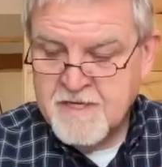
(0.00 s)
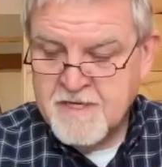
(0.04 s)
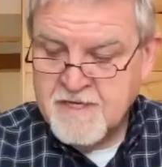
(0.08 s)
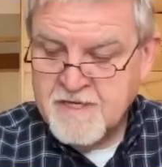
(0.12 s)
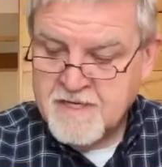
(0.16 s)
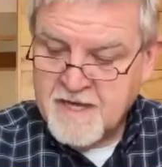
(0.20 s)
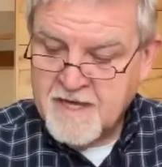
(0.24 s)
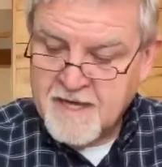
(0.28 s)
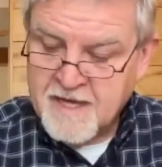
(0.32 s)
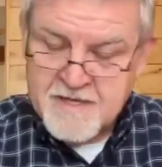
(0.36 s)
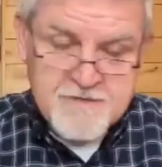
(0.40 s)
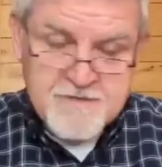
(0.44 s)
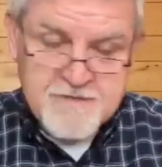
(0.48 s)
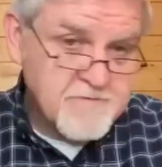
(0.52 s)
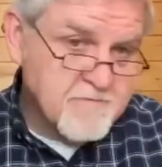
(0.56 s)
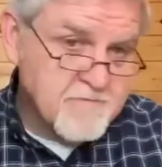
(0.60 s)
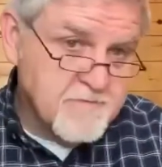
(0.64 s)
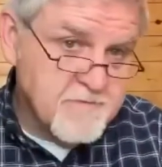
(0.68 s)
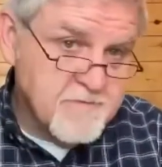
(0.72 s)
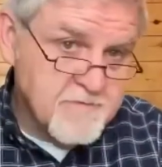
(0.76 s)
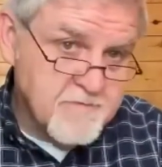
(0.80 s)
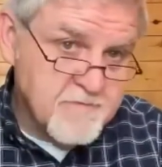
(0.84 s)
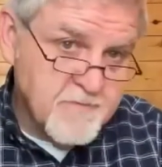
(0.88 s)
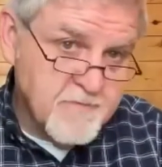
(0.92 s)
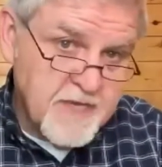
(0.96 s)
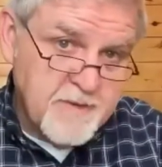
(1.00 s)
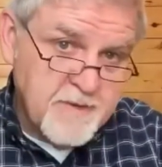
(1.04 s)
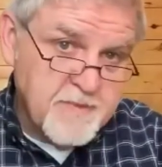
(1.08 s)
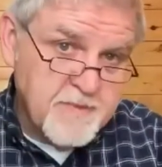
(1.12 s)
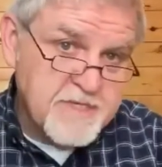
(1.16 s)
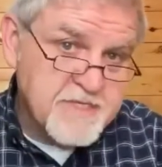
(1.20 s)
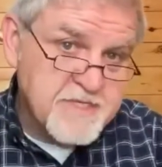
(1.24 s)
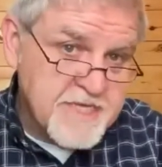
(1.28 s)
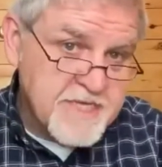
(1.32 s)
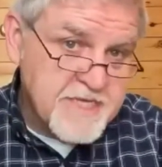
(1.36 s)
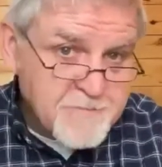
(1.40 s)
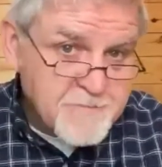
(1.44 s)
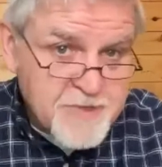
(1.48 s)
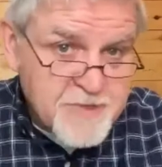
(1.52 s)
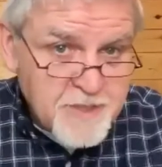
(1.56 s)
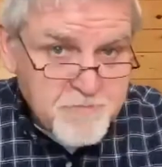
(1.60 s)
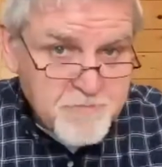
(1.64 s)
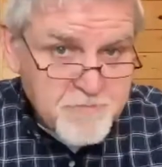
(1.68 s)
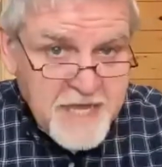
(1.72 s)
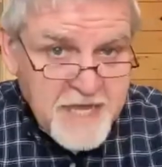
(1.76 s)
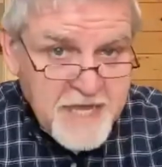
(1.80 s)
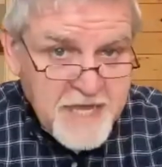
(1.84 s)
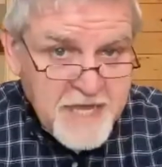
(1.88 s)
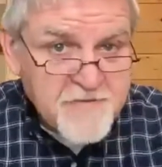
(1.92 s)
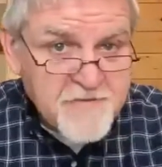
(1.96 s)
And maybe Samson
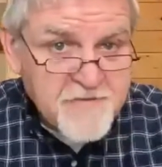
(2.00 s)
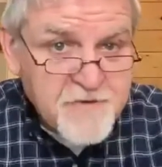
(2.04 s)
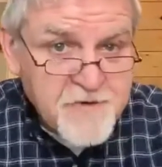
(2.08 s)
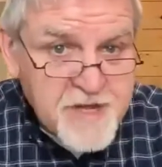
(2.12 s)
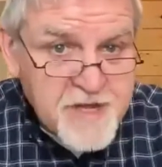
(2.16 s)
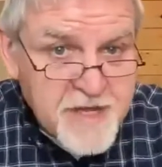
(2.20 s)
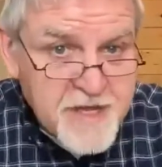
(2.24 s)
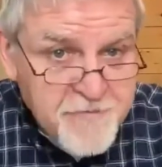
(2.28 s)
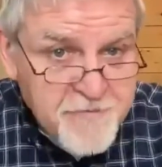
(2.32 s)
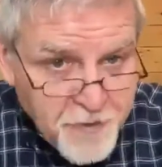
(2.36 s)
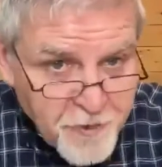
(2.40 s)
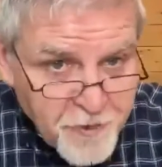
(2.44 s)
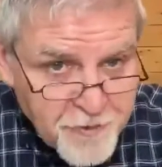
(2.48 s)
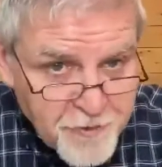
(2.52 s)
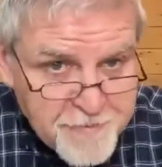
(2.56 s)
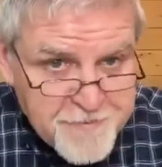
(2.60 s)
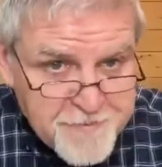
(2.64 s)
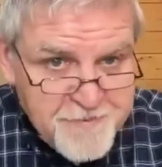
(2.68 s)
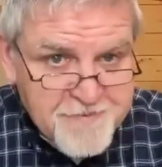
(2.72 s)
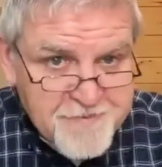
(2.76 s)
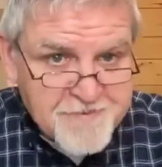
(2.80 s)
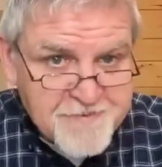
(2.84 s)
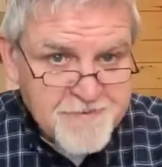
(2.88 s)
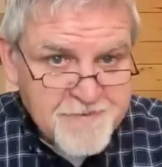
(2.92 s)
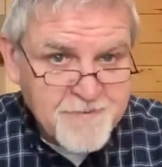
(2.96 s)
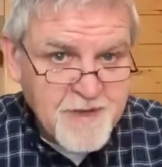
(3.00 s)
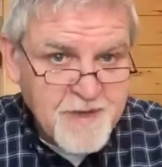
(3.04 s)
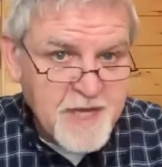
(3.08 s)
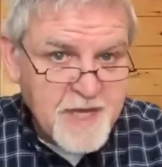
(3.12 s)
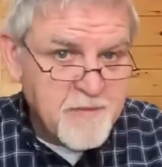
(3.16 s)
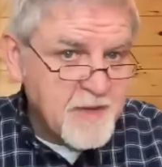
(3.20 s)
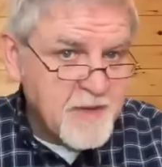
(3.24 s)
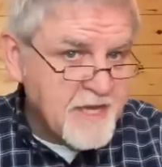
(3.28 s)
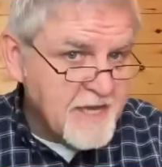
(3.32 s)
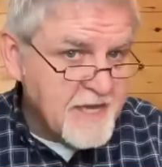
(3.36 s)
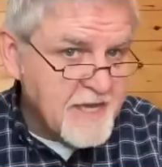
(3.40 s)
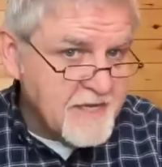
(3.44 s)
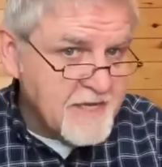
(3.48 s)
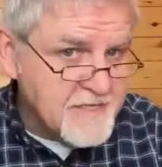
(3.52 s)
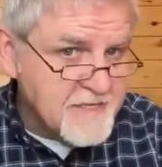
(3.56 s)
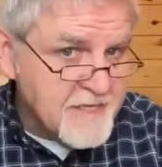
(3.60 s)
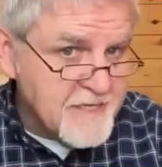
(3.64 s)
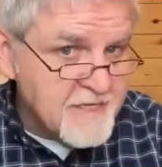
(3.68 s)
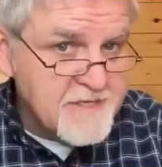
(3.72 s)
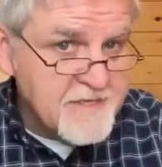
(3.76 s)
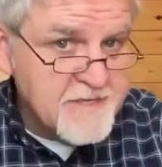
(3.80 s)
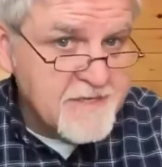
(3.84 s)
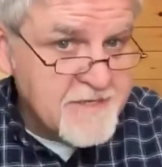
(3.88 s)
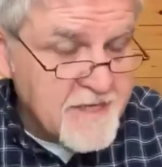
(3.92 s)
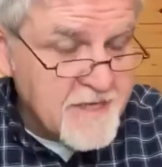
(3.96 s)
meant it for evil. Maybe he
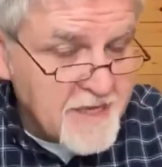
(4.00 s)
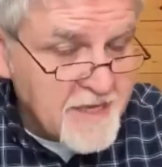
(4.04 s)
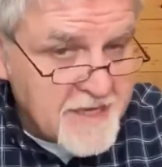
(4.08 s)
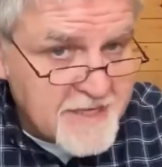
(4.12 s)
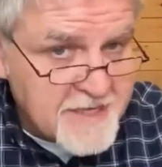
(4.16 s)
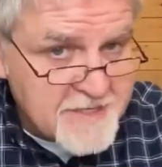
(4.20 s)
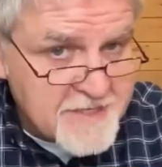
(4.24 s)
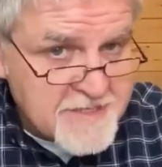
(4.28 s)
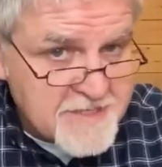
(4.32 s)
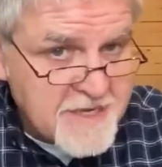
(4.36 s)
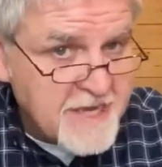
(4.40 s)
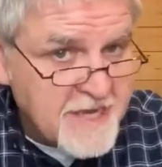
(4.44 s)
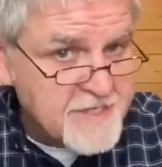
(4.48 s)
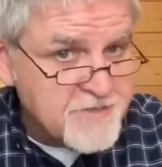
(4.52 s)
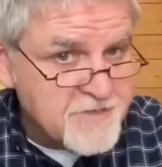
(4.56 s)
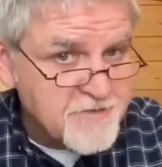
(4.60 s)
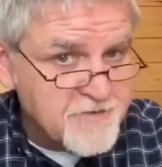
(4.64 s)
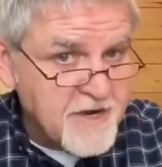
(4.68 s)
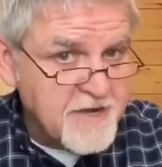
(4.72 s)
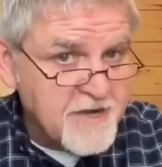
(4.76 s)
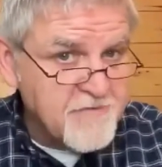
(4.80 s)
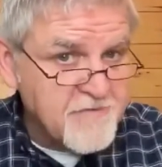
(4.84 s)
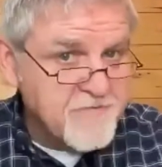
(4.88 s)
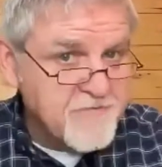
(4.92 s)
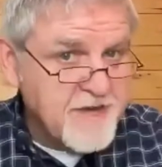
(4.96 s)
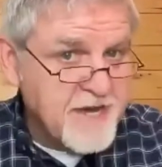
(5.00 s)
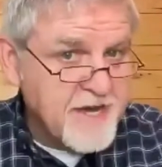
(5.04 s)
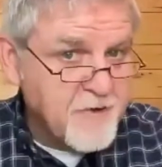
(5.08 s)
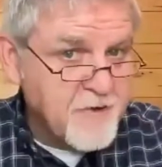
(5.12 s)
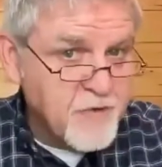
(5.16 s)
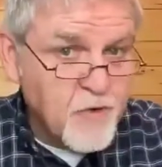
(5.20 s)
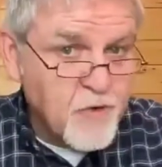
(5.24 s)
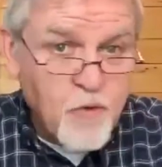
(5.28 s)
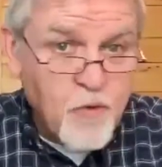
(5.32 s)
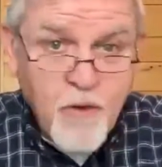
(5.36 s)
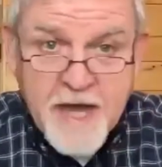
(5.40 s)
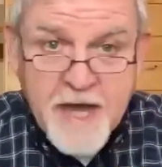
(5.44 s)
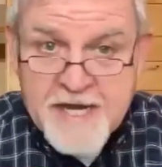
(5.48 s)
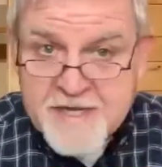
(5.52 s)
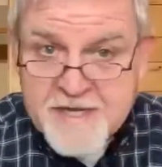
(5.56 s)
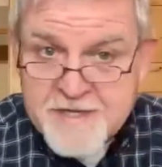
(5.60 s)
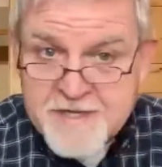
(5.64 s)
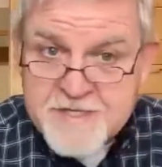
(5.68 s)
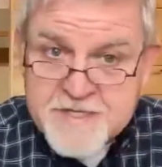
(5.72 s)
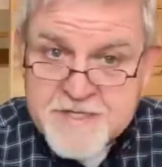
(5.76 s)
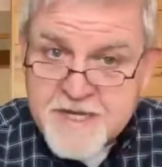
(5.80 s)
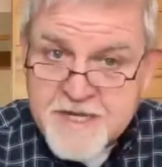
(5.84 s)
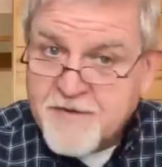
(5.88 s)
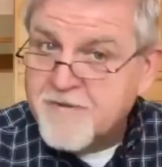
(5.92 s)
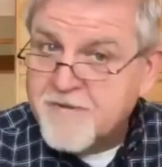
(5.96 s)
didn't take his Nazarite vow quite as
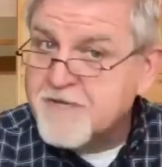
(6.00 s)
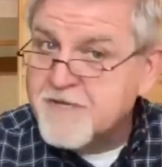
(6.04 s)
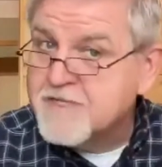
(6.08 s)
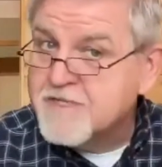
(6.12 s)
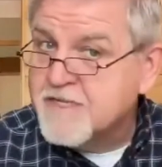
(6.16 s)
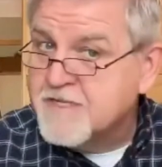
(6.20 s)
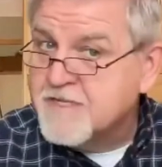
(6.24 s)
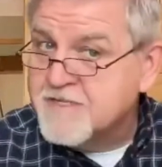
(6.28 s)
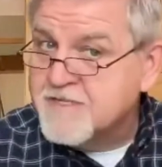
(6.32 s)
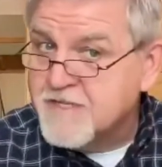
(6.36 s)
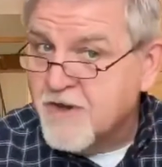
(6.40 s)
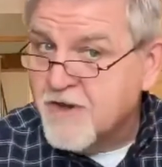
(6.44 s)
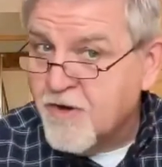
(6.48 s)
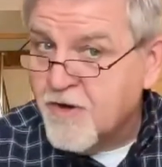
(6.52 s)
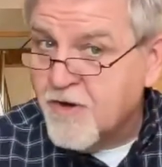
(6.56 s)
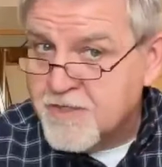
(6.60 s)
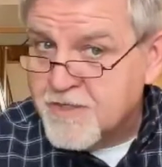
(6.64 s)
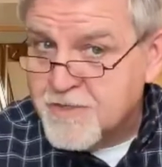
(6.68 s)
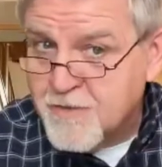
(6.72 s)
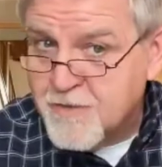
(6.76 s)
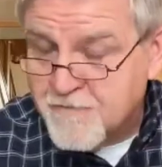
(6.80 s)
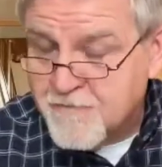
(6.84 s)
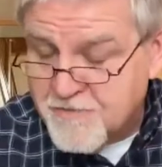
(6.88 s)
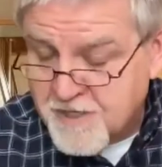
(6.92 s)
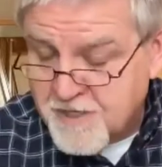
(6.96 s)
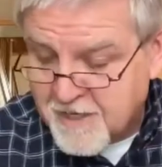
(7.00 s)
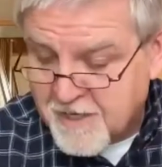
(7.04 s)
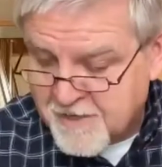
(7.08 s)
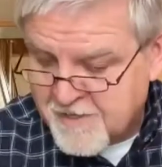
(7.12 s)
seriously as he ought to have done.